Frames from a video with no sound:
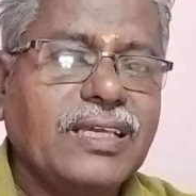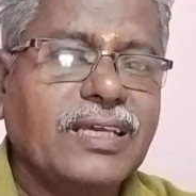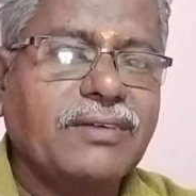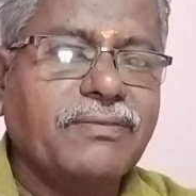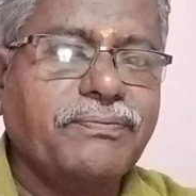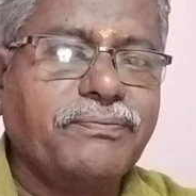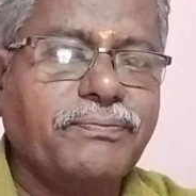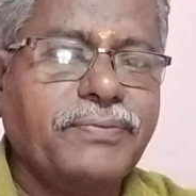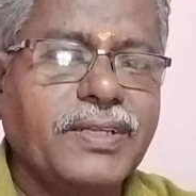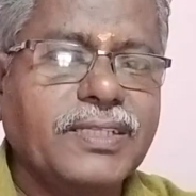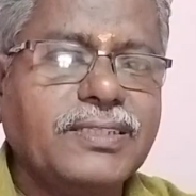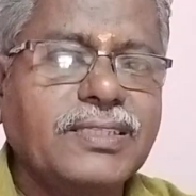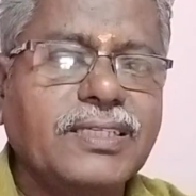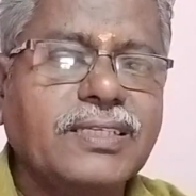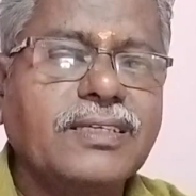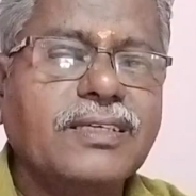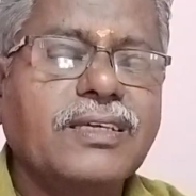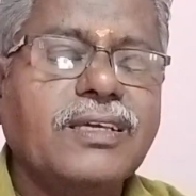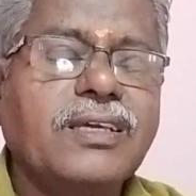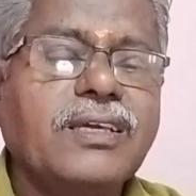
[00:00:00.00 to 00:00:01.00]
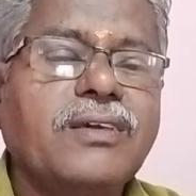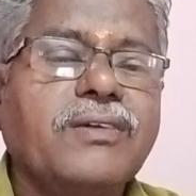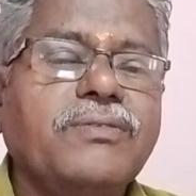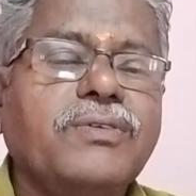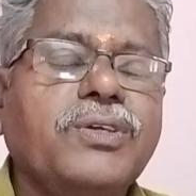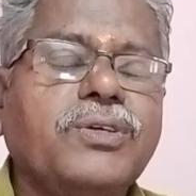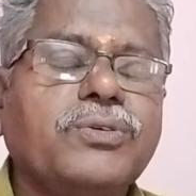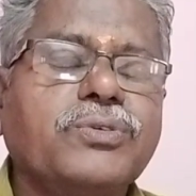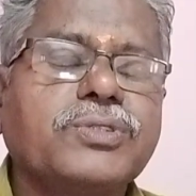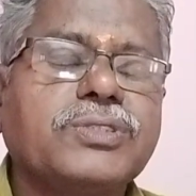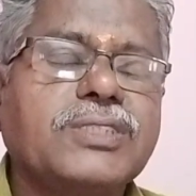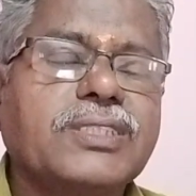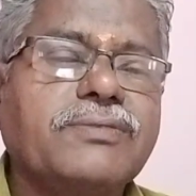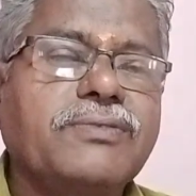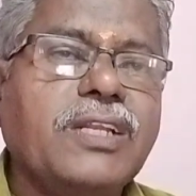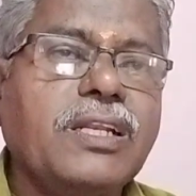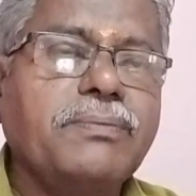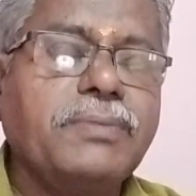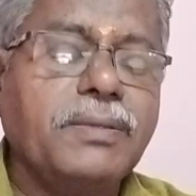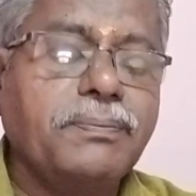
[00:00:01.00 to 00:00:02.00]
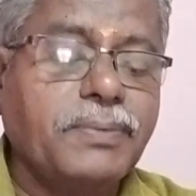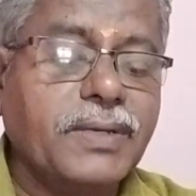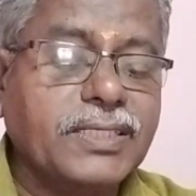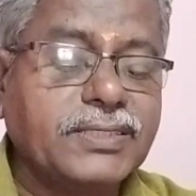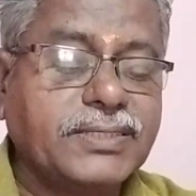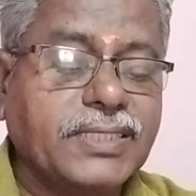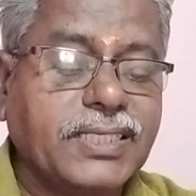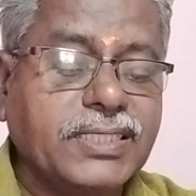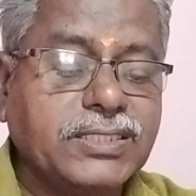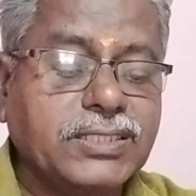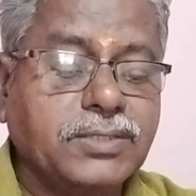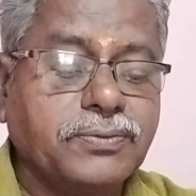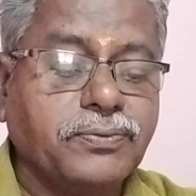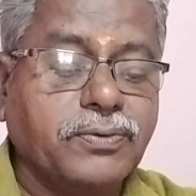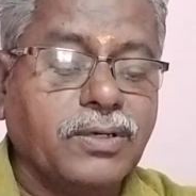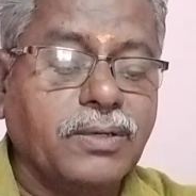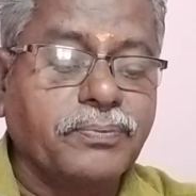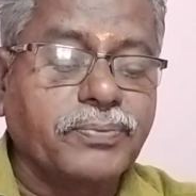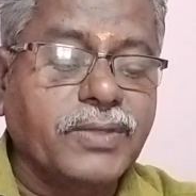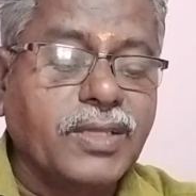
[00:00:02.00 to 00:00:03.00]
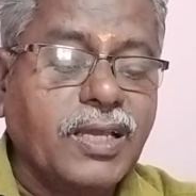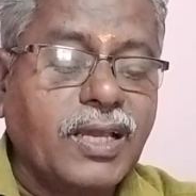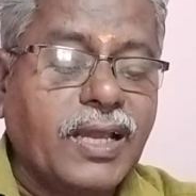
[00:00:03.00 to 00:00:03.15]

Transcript: everything we use will be plus ing form.